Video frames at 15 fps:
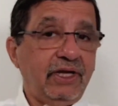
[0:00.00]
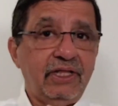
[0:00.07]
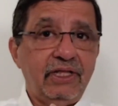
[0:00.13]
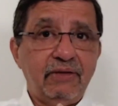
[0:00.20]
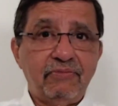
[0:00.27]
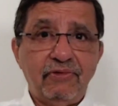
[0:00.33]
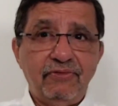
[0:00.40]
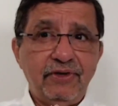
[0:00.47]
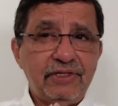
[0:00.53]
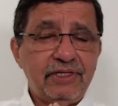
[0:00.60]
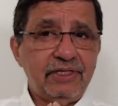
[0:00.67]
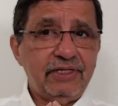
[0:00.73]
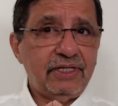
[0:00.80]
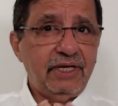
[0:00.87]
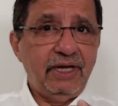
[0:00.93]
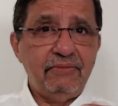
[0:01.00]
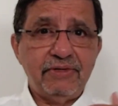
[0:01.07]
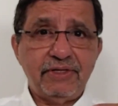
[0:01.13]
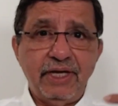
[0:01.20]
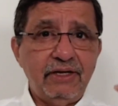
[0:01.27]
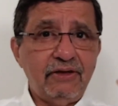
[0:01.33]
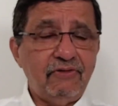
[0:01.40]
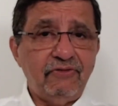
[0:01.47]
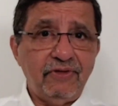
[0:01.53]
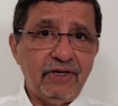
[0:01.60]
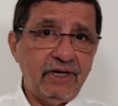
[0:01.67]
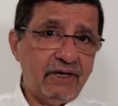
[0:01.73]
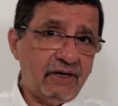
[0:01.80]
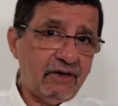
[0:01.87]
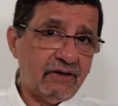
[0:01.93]
And the professor said, I'm trying to
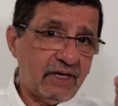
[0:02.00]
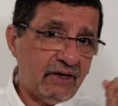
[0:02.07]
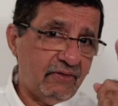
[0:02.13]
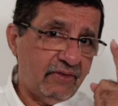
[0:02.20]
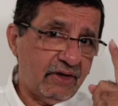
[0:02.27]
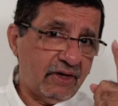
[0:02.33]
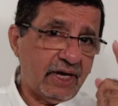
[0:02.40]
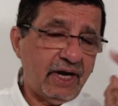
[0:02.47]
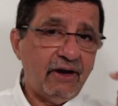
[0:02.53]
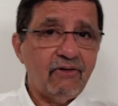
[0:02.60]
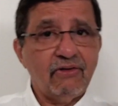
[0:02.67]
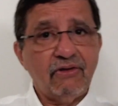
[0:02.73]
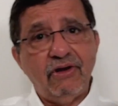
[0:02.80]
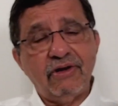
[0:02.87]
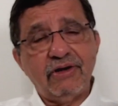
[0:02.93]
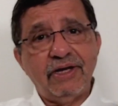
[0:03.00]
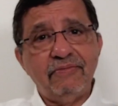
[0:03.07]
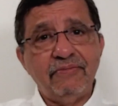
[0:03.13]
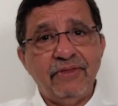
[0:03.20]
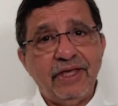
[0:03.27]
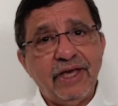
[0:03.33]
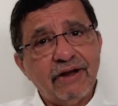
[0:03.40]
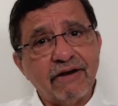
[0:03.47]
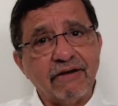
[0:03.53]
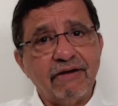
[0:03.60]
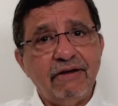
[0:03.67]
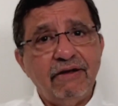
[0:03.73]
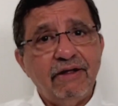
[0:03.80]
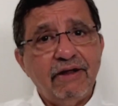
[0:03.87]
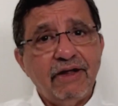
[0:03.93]
figure out how the cow got up there.
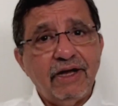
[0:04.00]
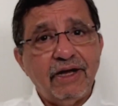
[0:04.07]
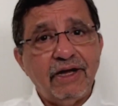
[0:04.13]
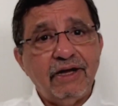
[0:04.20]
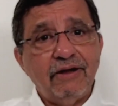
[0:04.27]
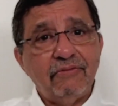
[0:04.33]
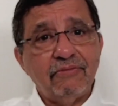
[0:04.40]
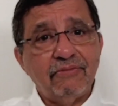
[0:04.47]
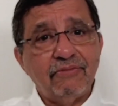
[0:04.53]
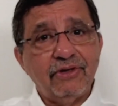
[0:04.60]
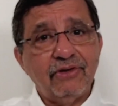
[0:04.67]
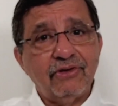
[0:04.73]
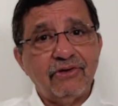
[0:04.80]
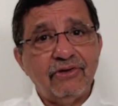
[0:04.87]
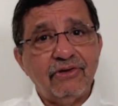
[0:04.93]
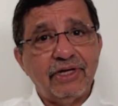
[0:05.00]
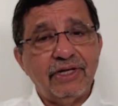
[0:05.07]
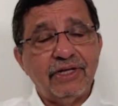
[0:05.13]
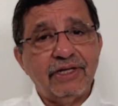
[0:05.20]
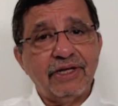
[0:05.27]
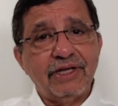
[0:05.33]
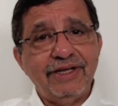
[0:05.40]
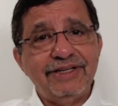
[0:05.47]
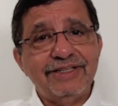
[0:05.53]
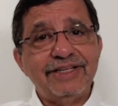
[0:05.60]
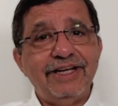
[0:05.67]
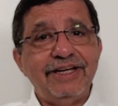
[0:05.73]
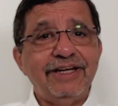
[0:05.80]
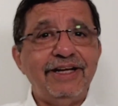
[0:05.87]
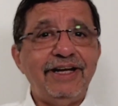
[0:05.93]
And the kid
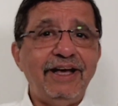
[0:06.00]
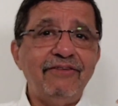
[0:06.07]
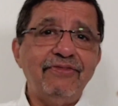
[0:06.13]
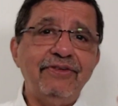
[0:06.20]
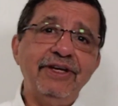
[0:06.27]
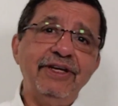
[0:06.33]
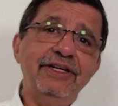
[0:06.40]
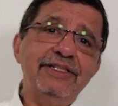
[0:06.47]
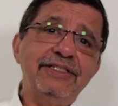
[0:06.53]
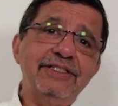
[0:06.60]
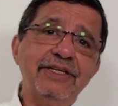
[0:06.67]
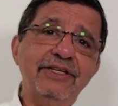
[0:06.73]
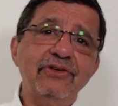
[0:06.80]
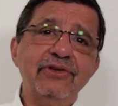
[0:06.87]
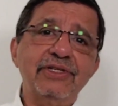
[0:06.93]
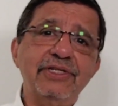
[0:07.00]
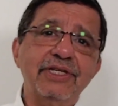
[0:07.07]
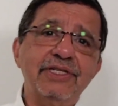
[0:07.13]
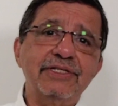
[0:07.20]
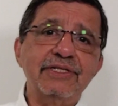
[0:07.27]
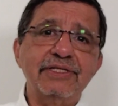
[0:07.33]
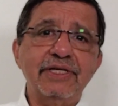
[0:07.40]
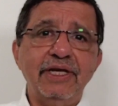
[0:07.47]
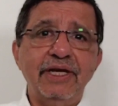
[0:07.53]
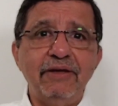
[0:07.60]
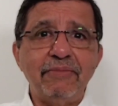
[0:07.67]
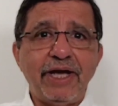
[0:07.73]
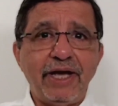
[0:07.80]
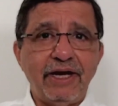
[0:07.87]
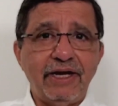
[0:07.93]
started laughing and he said, you're such a silly
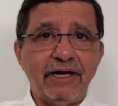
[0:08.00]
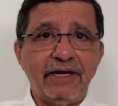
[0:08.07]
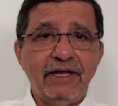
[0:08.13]
man.